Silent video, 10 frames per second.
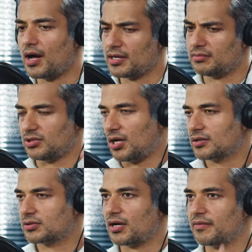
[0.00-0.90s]
I am
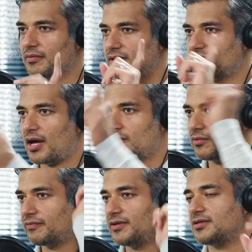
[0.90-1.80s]
doctor. I will decide
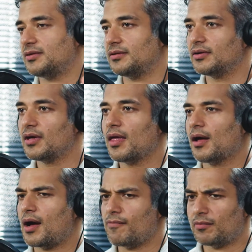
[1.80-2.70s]
what fits you.
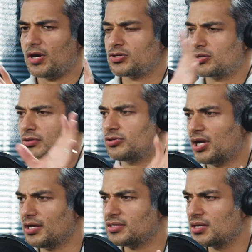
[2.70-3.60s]
I will measure your
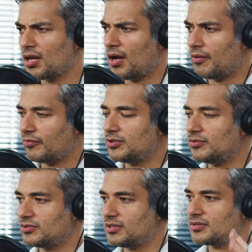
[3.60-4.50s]
chest. I will
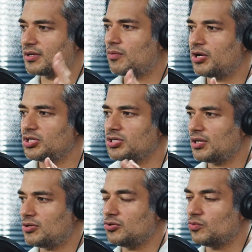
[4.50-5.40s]
use this equation
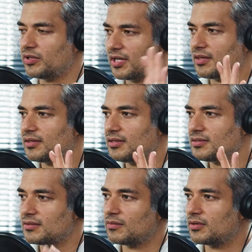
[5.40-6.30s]
and you will get
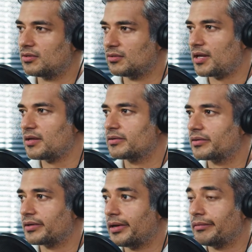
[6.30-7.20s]
this. And whether you like it
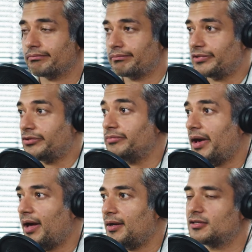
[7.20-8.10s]
or not, too
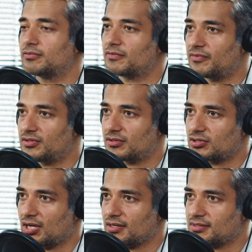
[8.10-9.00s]
bad. It's what fits your
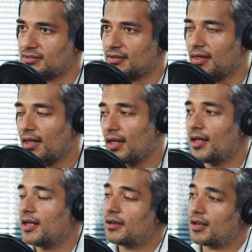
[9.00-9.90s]
chest.
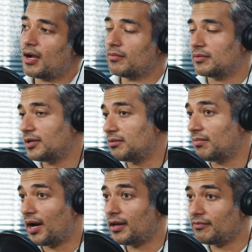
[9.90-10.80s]
Now, in
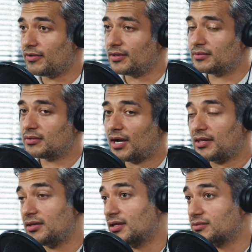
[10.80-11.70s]
my view,
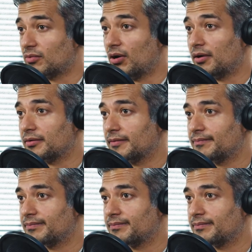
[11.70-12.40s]
I think that's wrong.